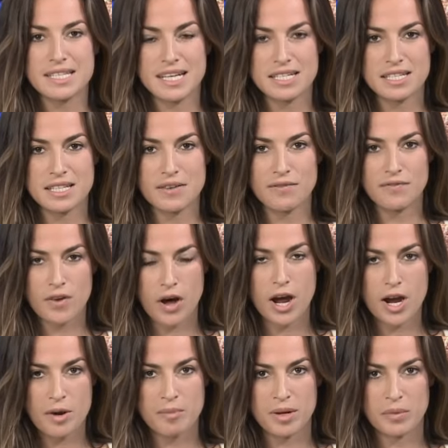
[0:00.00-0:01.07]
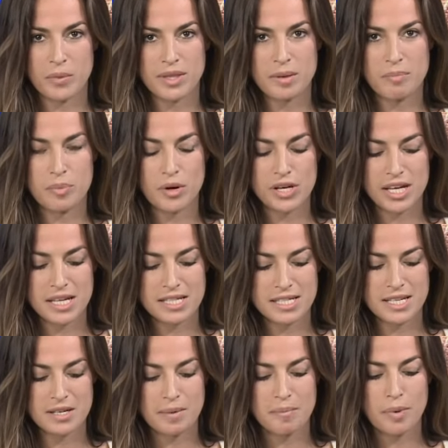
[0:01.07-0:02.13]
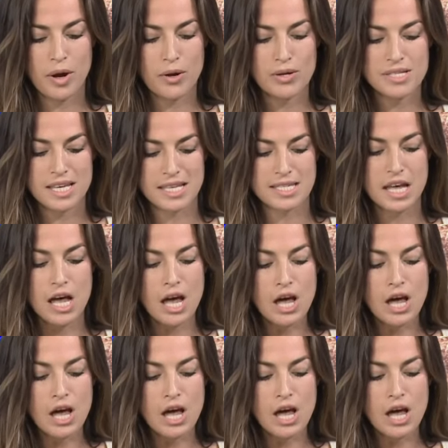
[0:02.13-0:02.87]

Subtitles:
into the environment when the body decomposes.